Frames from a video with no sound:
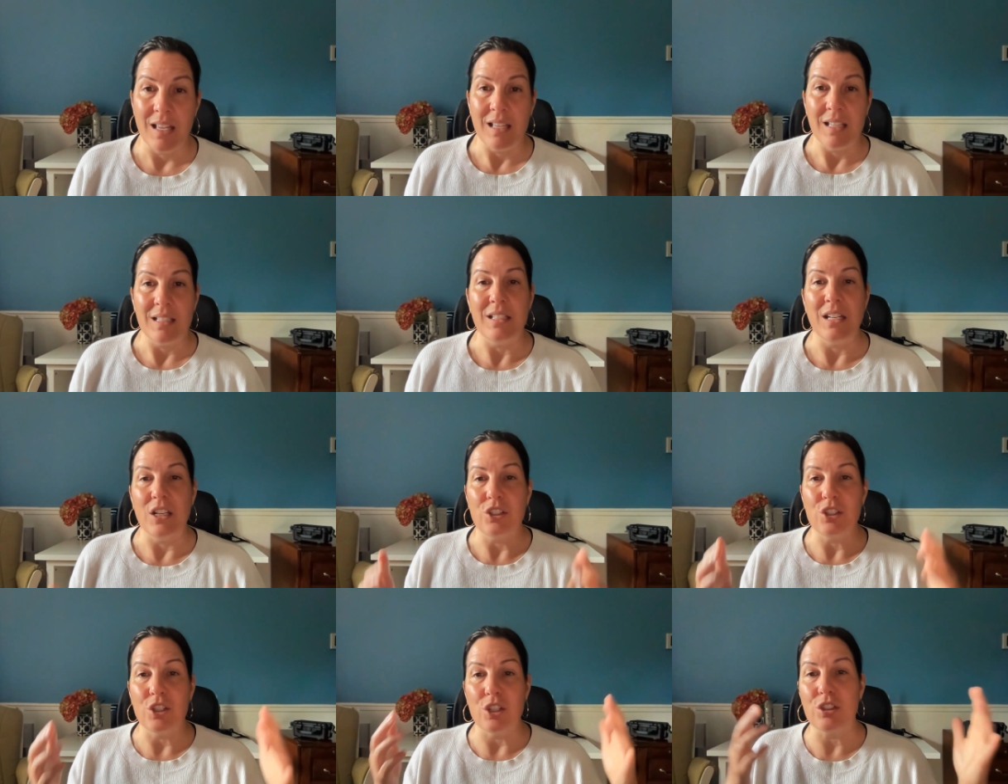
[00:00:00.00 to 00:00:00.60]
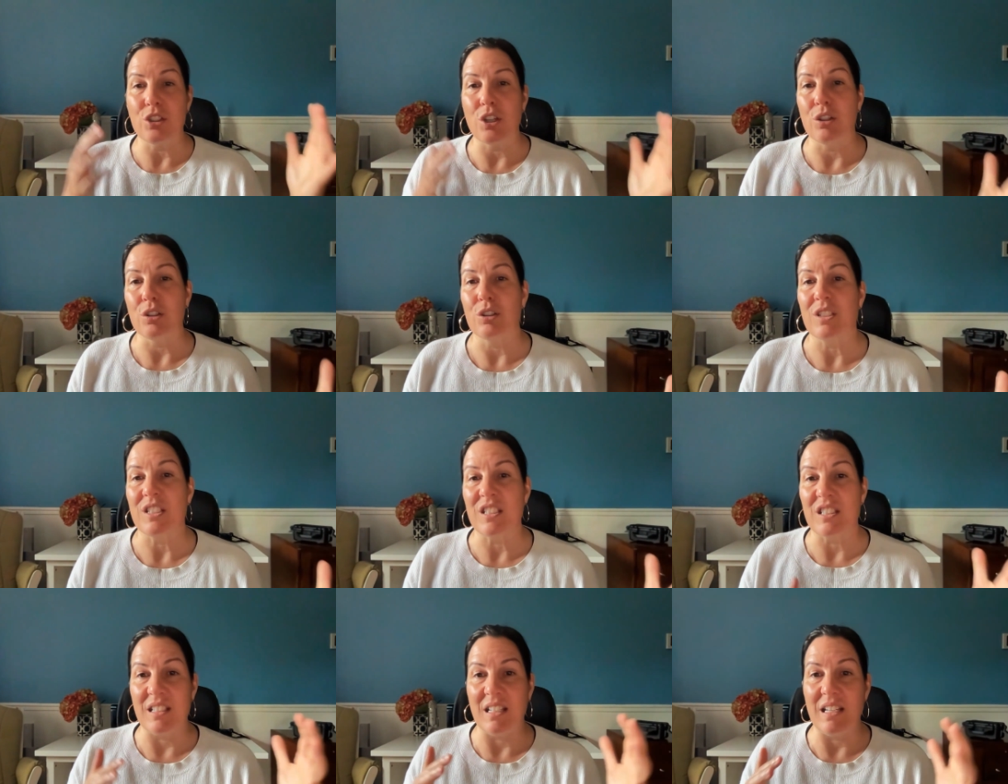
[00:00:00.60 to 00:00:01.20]
They just don't
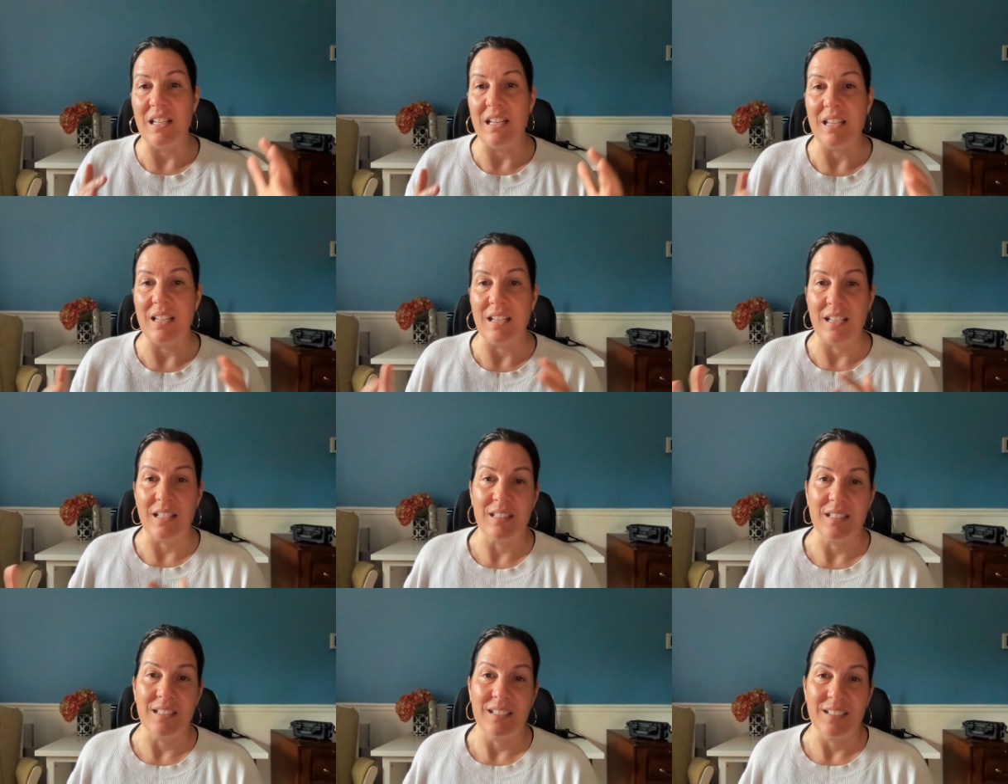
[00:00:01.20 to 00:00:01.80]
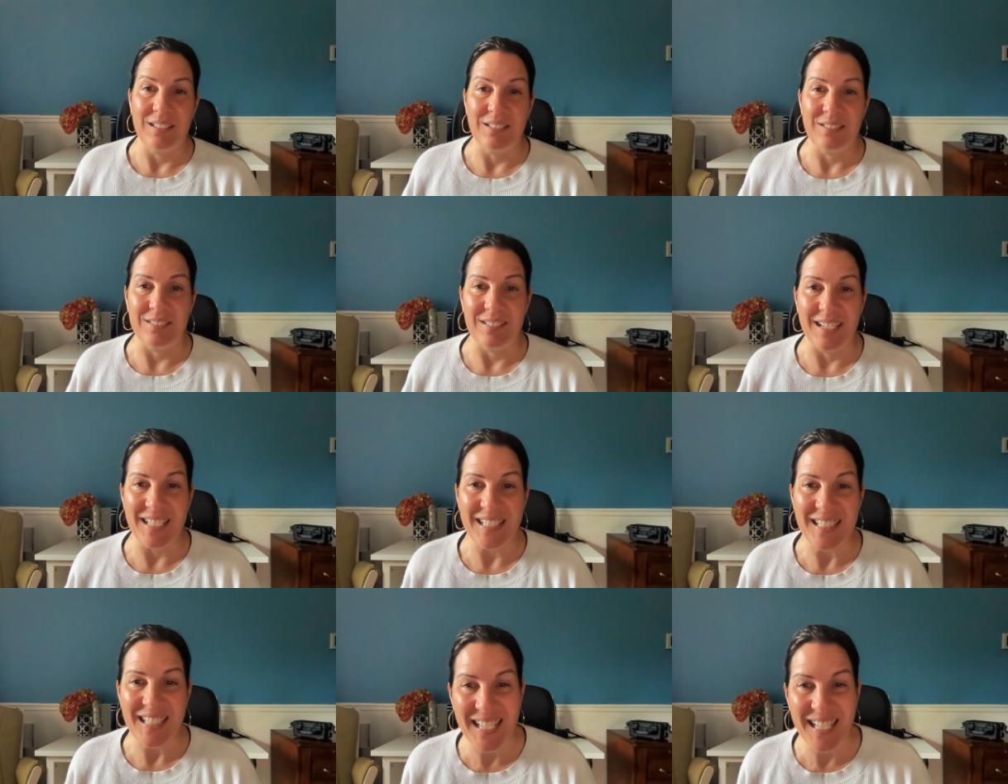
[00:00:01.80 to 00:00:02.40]
seeing it, right?